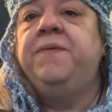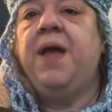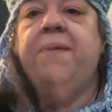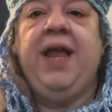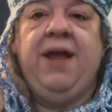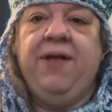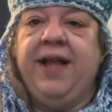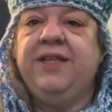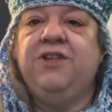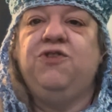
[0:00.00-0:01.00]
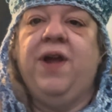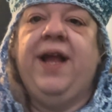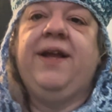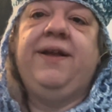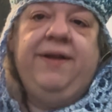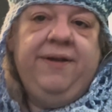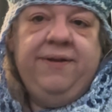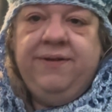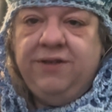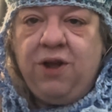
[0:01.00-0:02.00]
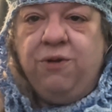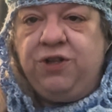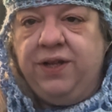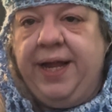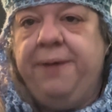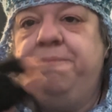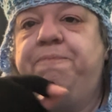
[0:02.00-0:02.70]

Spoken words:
I mean, he liked to drink socially.